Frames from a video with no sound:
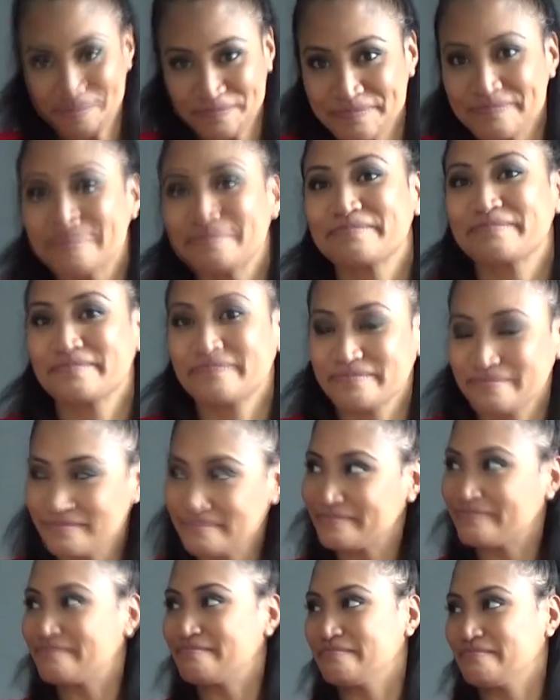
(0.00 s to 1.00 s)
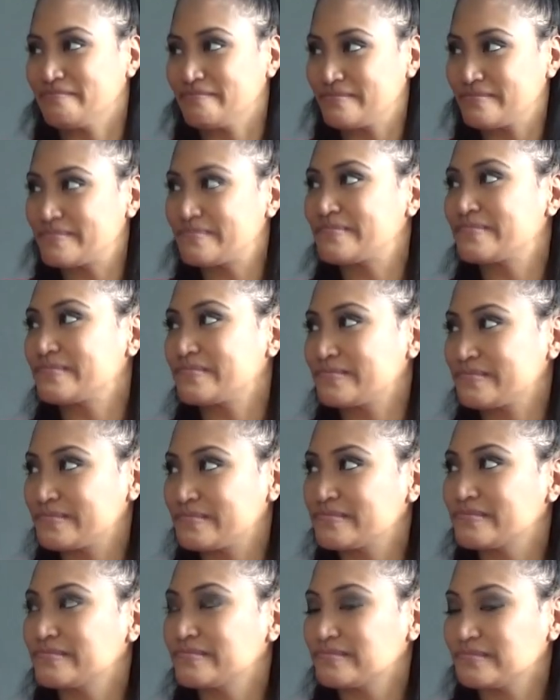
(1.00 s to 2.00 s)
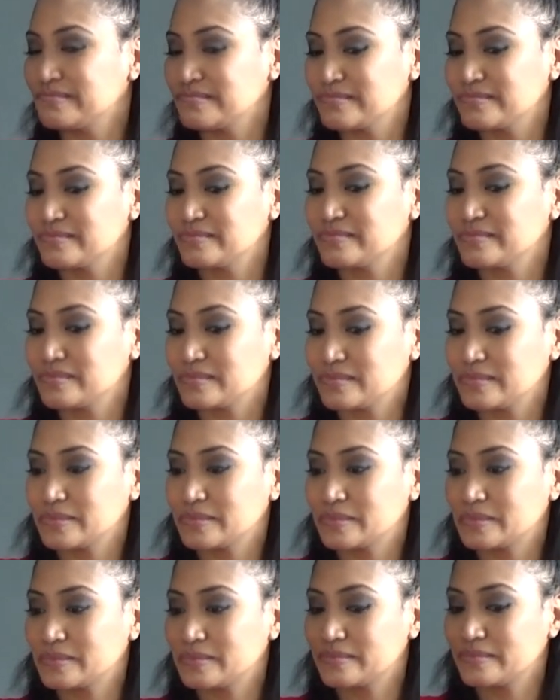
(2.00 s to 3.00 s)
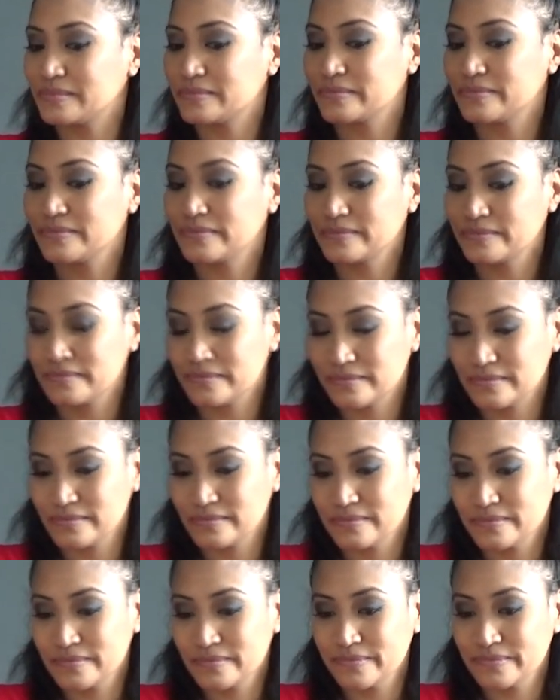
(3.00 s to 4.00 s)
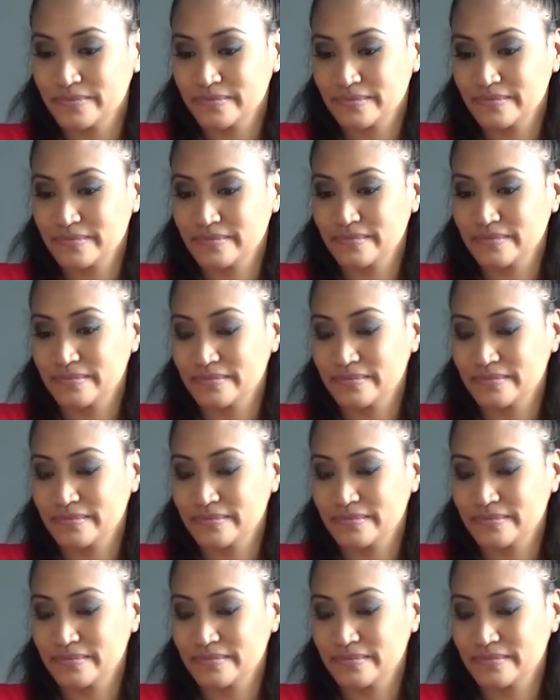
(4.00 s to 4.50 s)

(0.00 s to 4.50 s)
(silent)